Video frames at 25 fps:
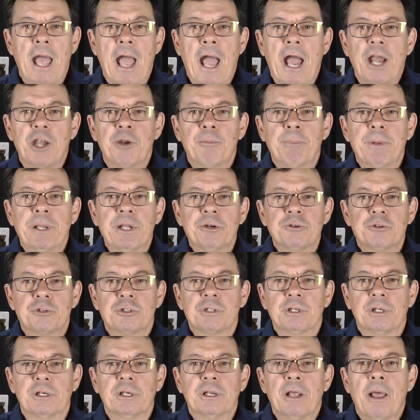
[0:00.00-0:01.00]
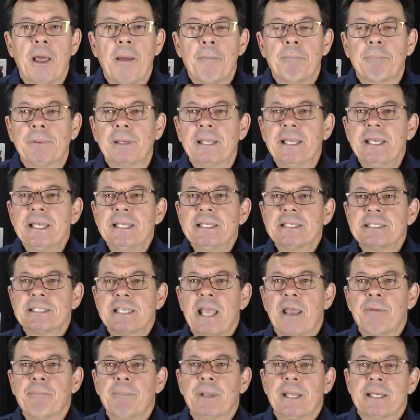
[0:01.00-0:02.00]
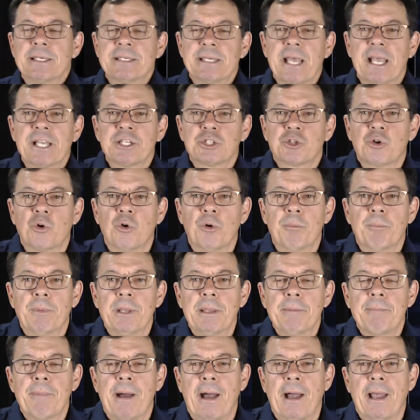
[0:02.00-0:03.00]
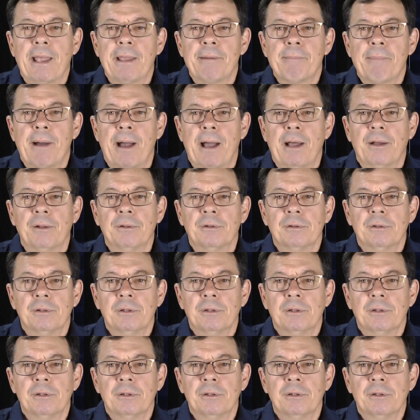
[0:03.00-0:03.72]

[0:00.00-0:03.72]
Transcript: And you'd be interested, please send me a text or an email.